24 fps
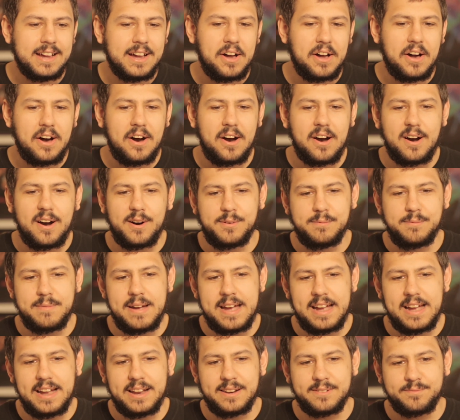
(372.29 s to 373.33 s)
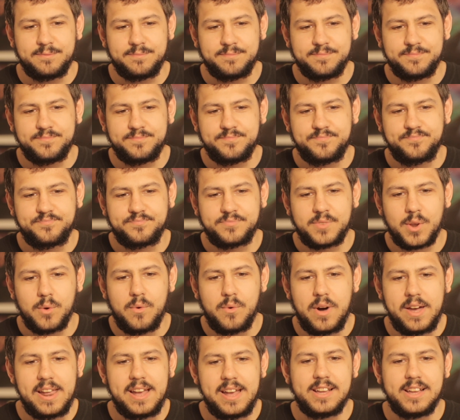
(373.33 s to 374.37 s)
Oh, man.
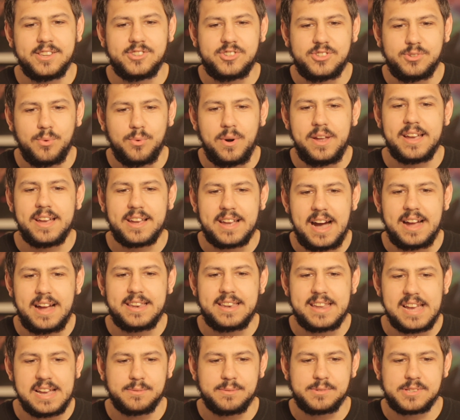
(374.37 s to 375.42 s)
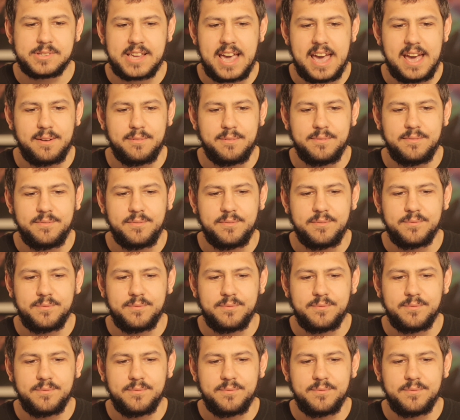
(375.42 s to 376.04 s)
What a goddamn scam.